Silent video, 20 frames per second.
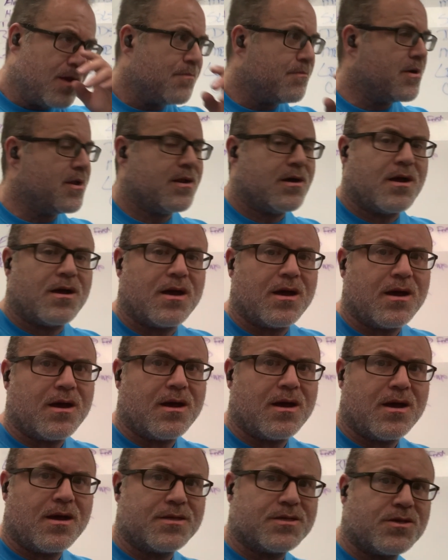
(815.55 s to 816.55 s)

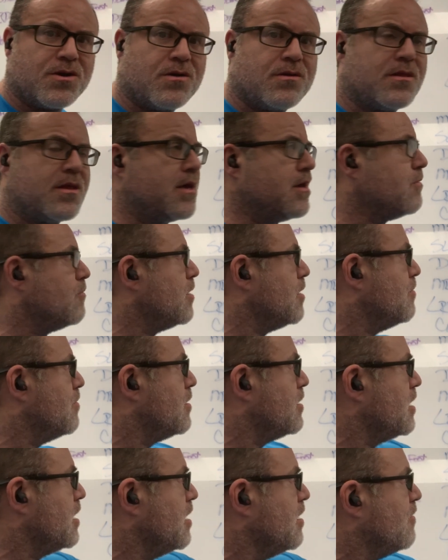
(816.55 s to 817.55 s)
But certainly we
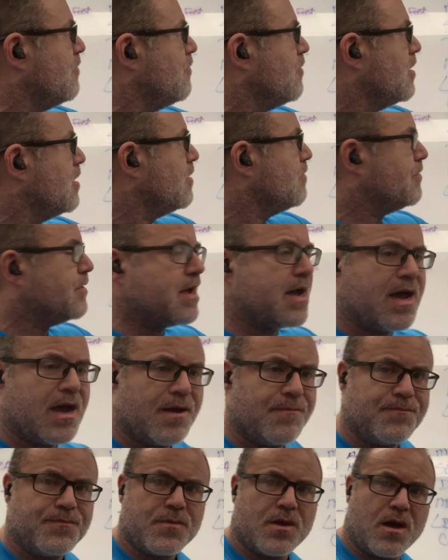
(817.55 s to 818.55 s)
believe
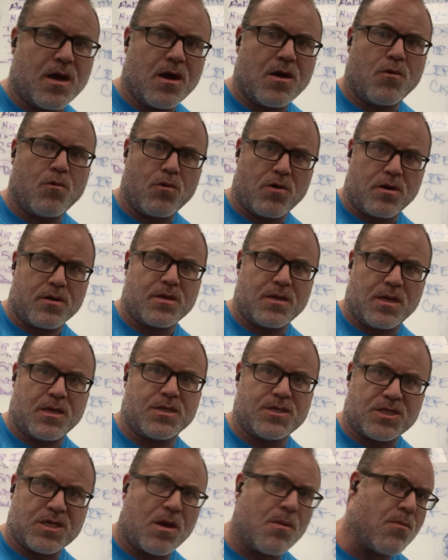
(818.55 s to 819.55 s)
that working
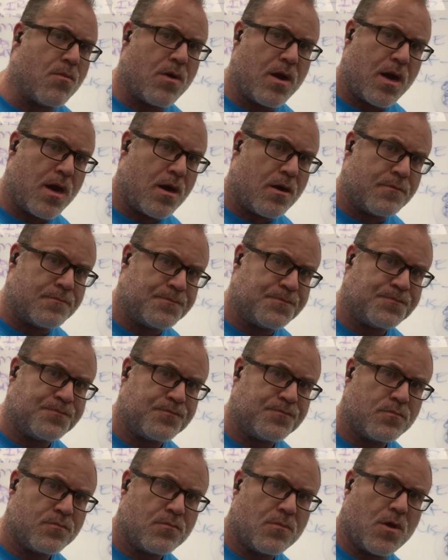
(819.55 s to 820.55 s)
somewhere
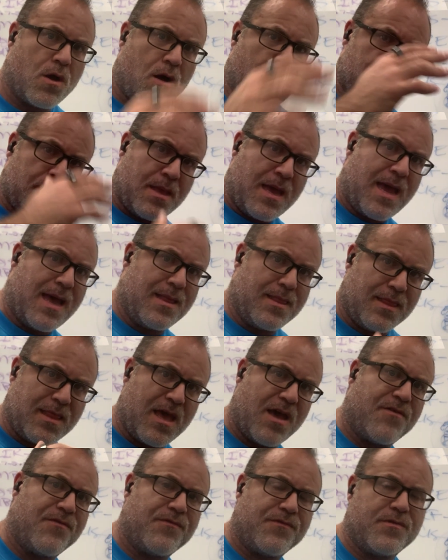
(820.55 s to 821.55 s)
on that
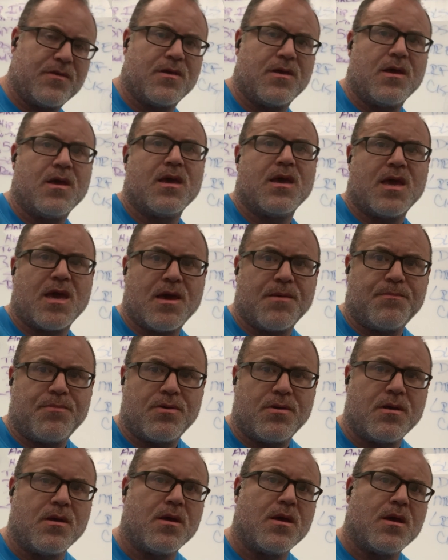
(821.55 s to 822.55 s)
left
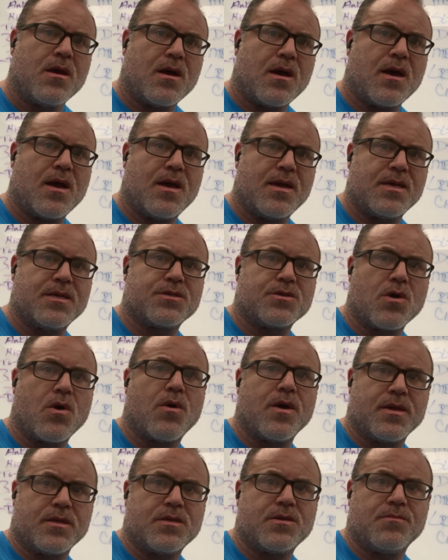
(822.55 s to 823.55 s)
hip is
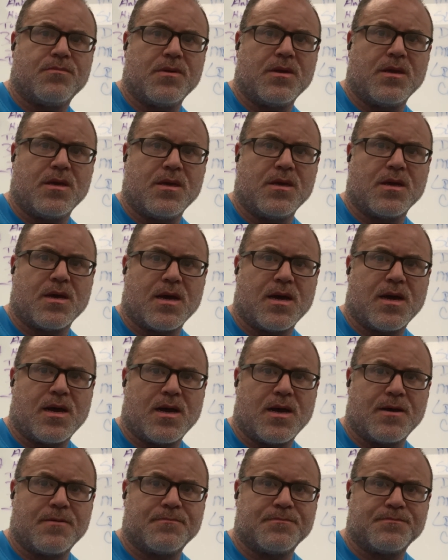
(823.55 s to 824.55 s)
going to be
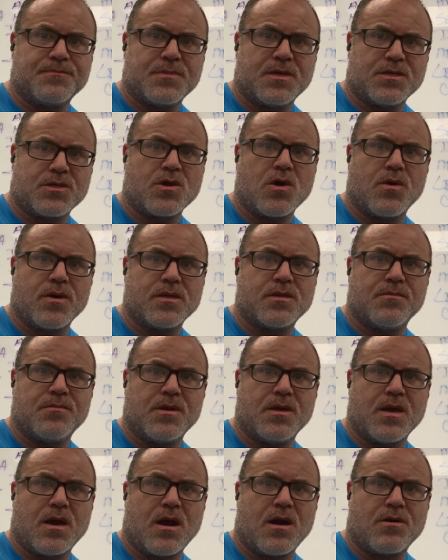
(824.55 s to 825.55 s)

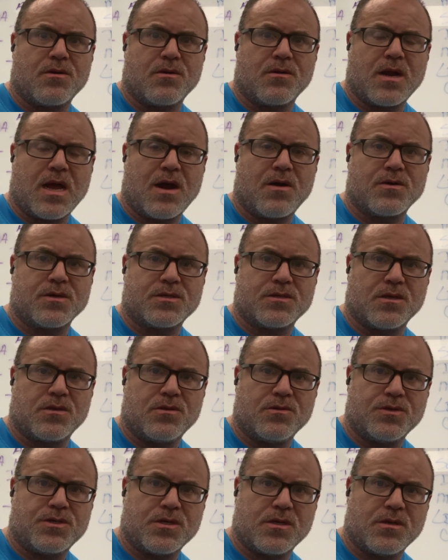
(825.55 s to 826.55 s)
our
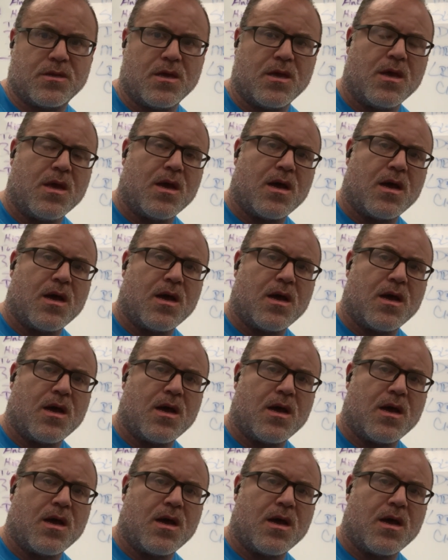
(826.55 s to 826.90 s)
solution.